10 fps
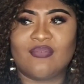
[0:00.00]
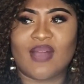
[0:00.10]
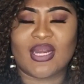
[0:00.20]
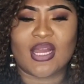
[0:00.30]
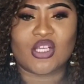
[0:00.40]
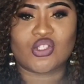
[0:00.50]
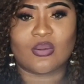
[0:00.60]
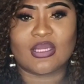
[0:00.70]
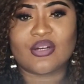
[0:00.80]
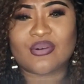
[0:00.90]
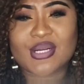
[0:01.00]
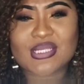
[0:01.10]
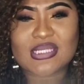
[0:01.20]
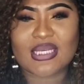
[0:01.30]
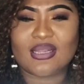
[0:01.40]
financial
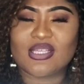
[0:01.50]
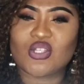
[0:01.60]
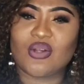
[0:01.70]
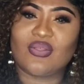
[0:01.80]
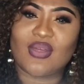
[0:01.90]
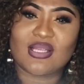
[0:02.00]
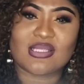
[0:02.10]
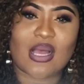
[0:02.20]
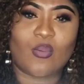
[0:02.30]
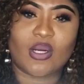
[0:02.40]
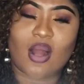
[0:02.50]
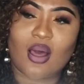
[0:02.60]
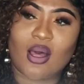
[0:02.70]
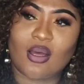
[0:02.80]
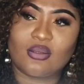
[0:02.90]
literacy. These are things that
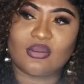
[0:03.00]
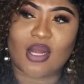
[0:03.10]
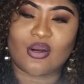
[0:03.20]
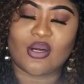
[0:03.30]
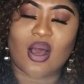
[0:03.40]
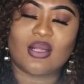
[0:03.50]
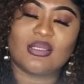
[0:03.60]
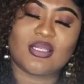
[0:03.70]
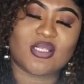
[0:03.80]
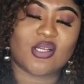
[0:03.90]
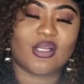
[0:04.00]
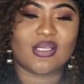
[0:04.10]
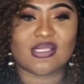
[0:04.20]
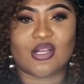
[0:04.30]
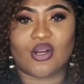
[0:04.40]
are not necessarily
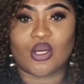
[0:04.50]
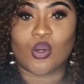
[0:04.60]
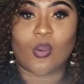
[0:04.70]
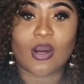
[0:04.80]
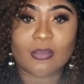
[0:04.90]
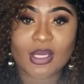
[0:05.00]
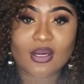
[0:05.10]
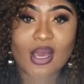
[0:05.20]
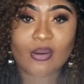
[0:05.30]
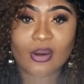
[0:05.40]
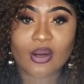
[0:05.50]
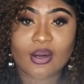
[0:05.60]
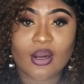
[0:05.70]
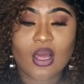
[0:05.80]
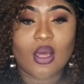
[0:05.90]
considered a norm in
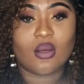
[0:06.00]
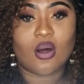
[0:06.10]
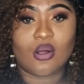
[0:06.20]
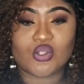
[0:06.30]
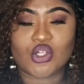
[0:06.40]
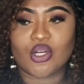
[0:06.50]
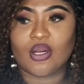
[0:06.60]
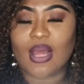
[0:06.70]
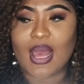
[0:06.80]
our culture,